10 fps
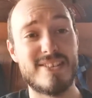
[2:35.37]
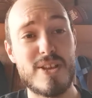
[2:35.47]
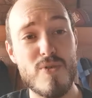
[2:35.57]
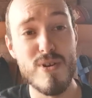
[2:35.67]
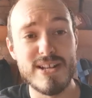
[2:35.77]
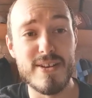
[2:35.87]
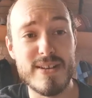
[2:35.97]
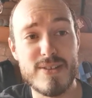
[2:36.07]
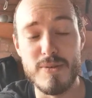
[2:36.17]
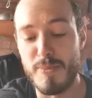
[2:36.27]
They really don't
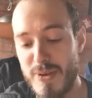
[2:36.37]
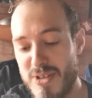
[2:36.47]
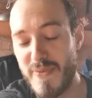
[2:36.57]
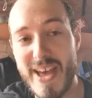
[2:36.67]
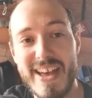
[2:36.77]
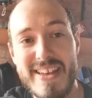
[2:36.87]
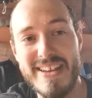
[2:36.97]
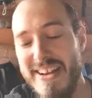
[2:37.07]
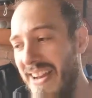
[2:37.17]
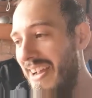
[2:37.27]
need to do a bunch of it.
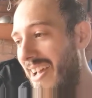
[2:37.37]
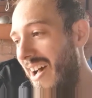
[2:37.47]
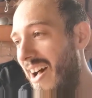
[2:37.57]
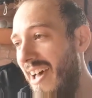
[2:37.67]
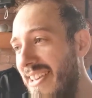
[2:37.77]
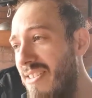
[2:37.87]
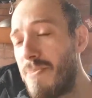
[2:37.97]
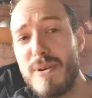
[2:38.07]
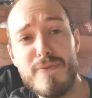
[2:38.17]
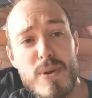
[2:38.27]
You can do it
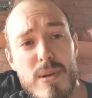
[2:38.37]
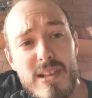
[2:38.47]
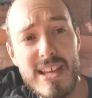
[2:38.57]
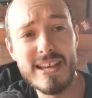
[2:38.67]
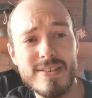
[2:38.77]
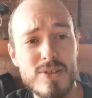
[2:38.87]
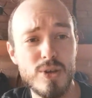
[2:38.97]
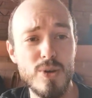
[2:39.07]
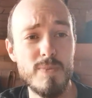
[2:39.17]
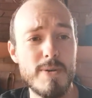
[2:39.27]
pretty frequently,
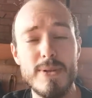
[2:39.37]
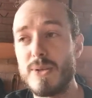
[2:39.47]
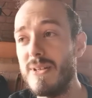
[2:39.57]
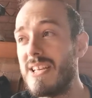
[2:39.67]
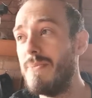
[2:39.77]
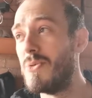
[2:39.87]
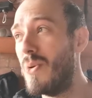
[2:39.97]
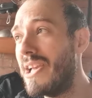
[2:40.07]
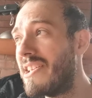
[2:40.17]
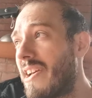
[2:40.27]
two, maybe three times a
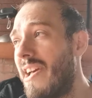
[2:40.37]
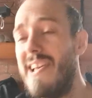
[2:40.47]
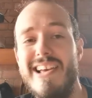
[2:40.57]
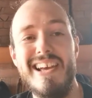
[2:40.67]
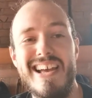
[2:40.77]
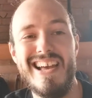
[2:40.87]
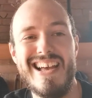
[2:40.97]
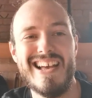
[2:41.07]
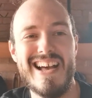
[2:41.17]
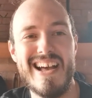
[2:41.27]
week.
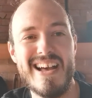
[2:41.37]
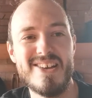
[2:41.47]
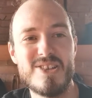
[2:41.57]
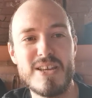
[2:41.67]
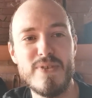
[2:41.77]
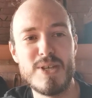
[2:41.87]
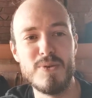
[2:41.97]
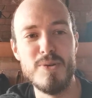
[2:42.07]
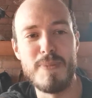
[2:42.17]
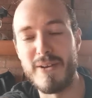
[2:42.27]
Should give you some
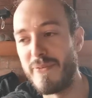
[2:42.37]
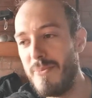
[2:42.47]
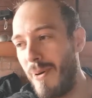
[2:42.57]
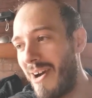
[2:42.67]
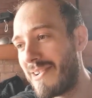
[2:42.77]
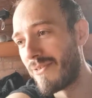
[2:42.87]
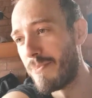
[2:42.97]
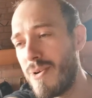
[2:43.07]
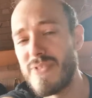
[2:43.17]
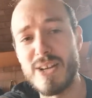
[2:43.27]
good bang for your buck for
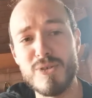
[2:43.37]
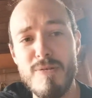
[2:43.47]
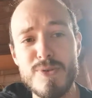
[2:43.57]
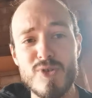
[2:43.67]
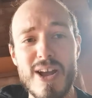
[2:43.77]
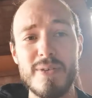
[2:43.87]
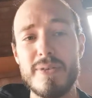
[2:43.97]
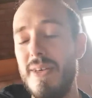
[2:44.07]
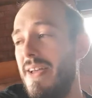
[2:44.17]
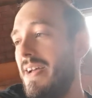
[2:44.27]
improving that grip
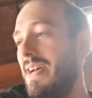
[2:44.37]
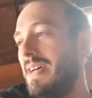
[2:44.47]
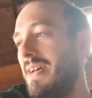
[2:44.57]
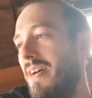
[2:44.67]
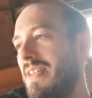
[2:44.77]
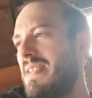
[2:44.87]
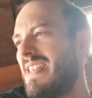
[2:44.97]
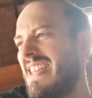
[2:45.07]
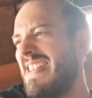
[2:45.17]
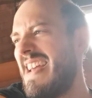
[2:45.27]
strength. And
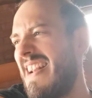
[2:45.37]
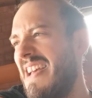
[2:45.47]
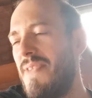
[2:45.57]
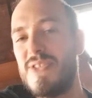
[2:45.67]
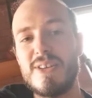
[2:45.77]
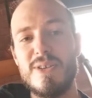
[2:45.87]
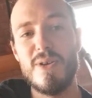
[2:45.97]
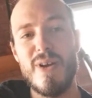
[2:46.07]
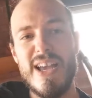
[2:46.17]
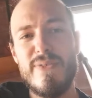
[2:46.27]
things like your deadlifts,
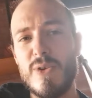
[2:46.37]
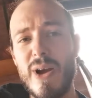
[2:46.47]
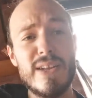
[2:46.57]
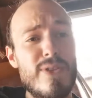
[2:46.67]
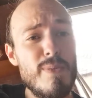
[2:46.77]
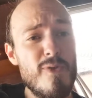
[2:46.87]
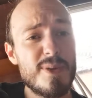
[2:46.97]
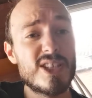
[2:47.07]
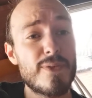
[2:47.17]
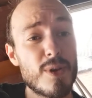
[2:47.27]
your even your weightlifting
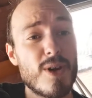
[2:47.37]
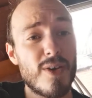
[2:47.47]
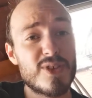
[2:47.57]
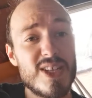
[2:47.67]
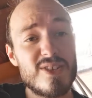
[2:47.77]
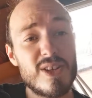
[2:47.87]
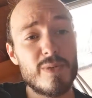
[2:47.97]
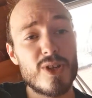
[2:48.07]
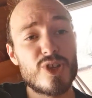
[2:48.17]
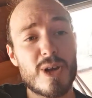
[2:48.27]
movements, if you're in an off season and you
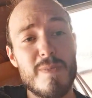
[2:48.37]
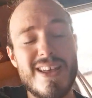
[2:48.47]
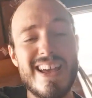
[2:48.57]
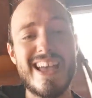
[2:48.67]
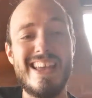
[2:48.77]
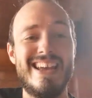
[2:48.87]
want to chuck them in.